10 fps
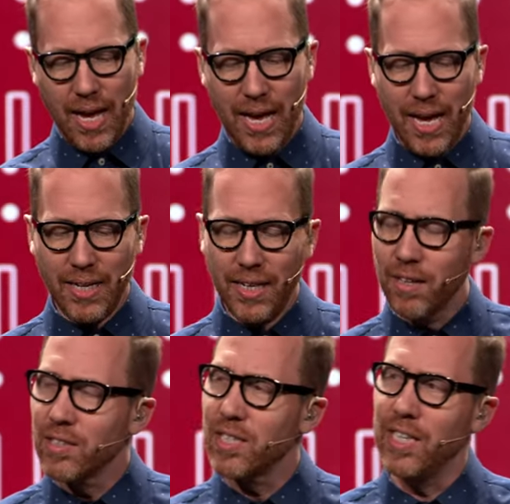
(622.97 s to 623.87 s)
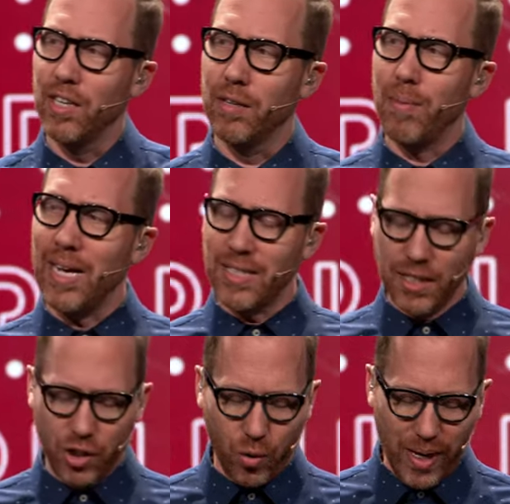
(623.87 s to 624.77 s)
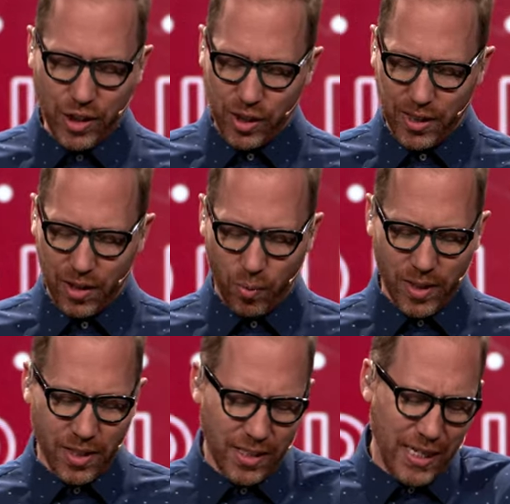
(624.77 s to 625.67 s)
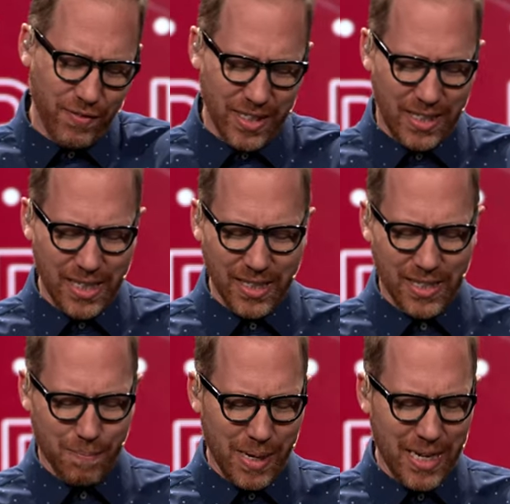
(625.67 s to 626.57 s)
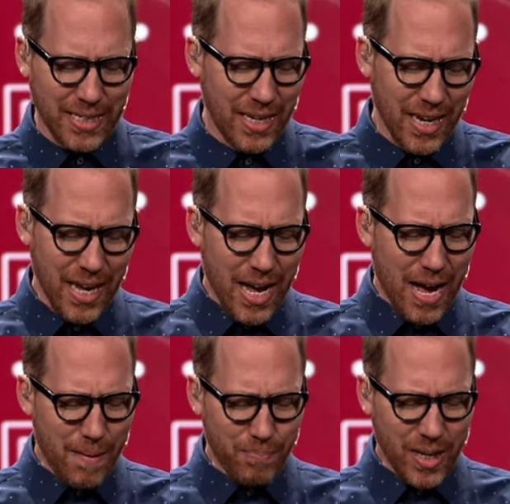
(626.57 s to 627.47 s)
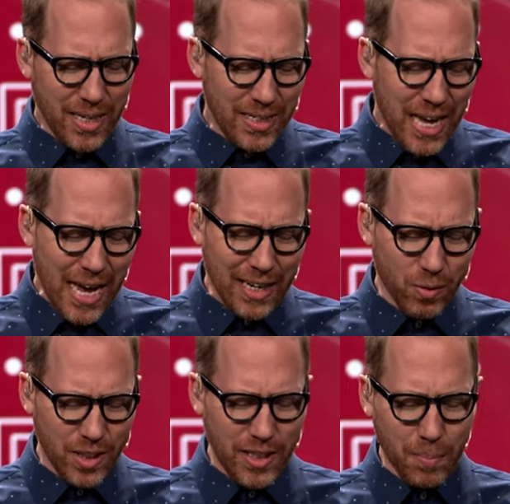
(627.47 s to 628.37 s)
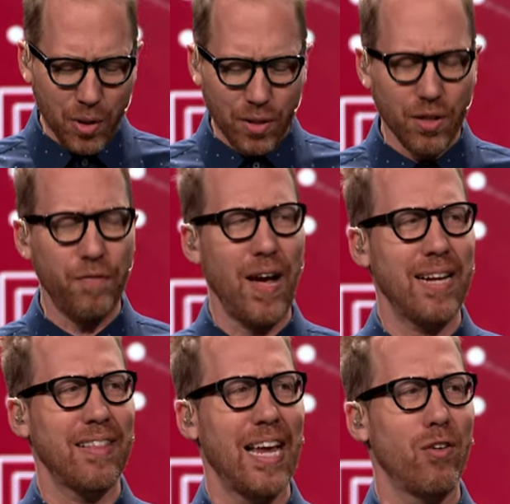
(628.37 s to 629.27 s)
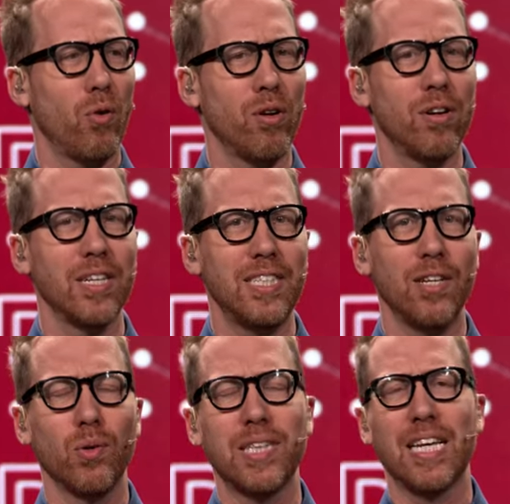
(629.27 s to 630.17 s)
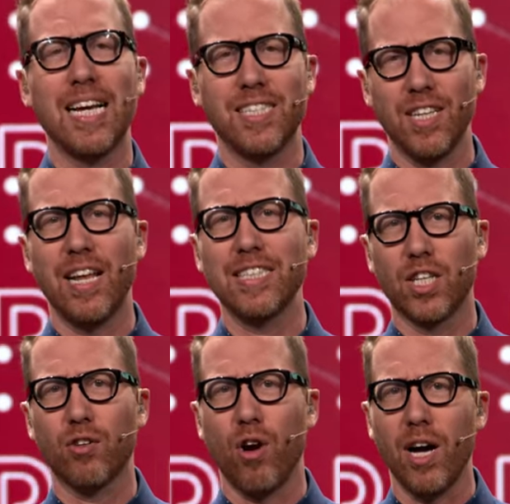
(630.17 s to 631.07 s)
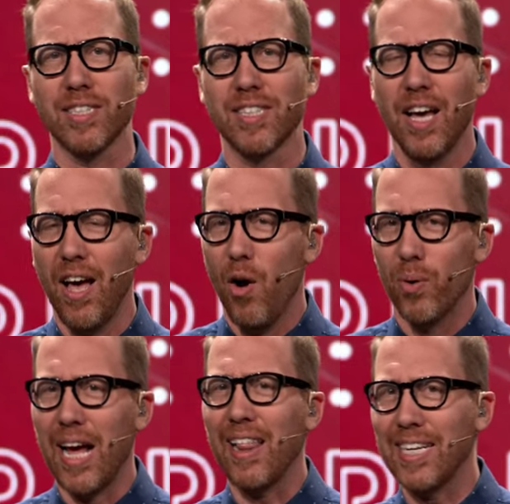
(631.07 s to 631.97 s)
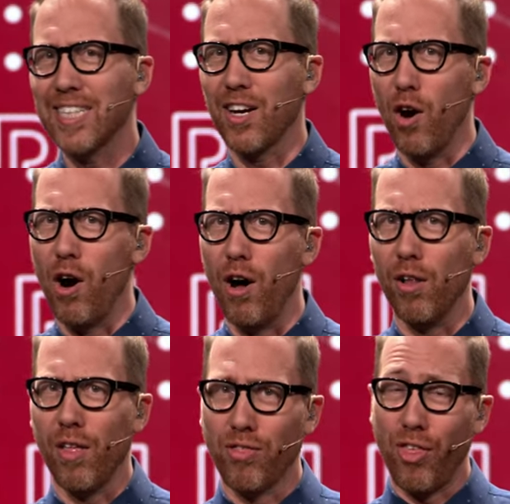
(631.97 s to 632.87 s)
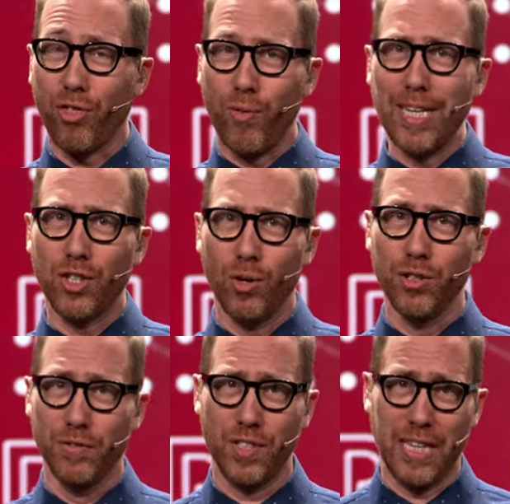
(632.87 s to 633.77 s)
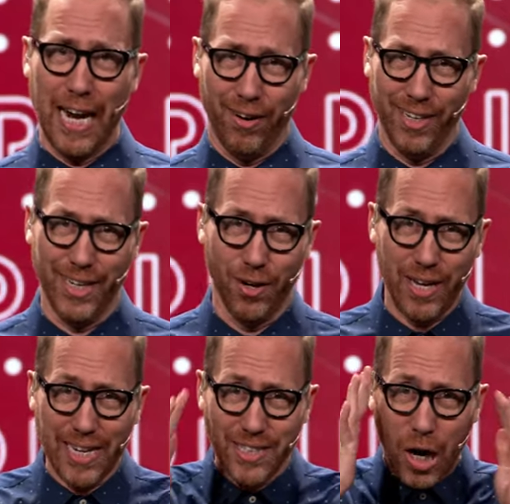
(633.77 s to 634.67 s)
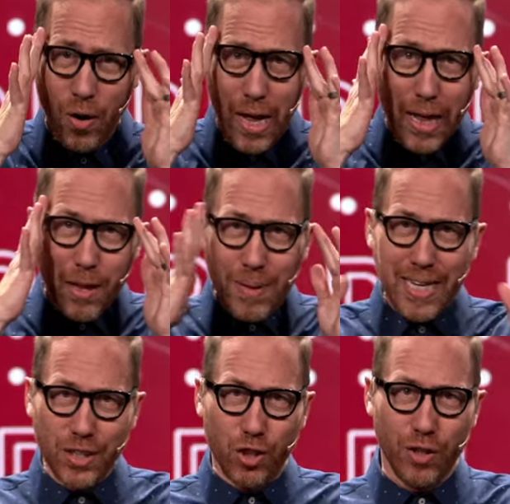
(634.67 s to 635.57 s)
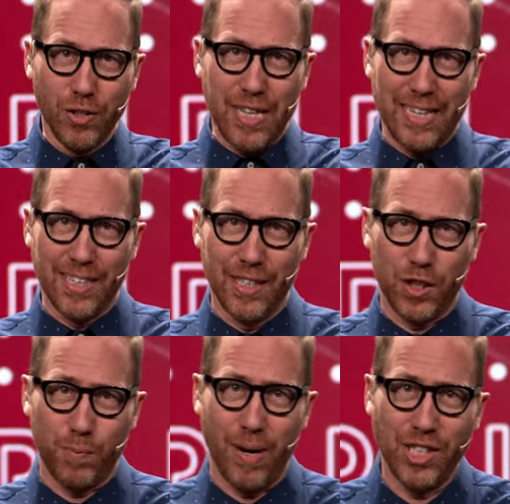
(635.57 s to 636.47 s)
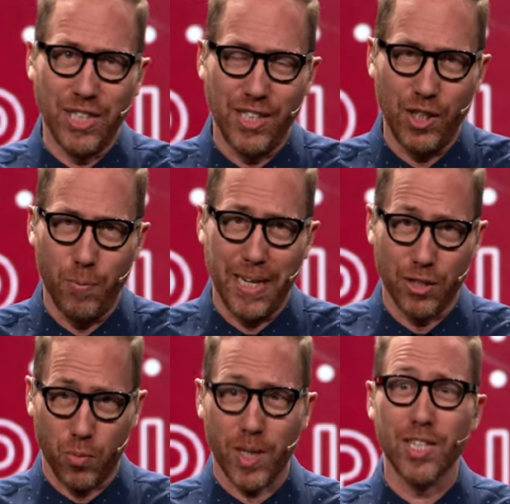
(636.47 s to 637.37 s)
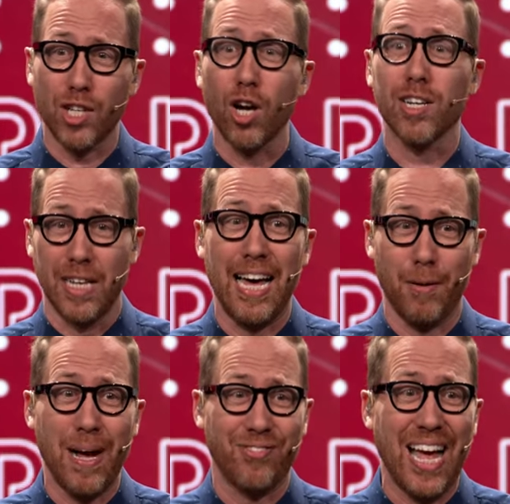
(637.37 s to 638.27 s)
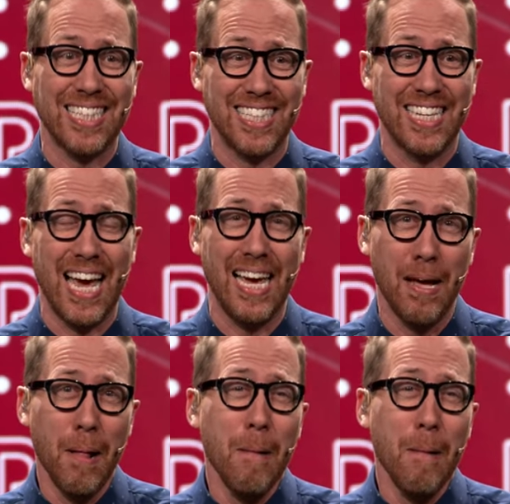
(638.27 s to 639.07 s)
And, here's the deal in my situation, there wasn't even sins committed. Um, and yet, it was similar in the fact that in order to deal with it, I still had to cross what I like to call the threshold of scary. Okay, so let me introduce that little expression to you because we're going to talk a lot about that today